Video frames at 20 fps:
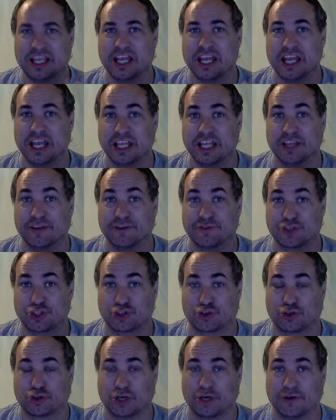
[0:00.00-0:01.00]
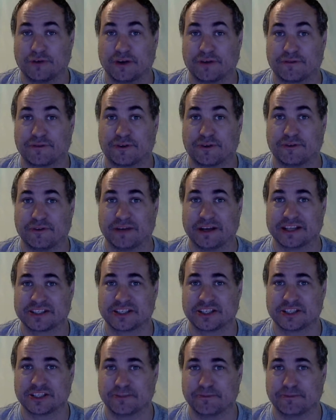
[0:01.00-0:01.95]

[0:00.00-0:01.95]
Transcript: a hit of, of effervescence,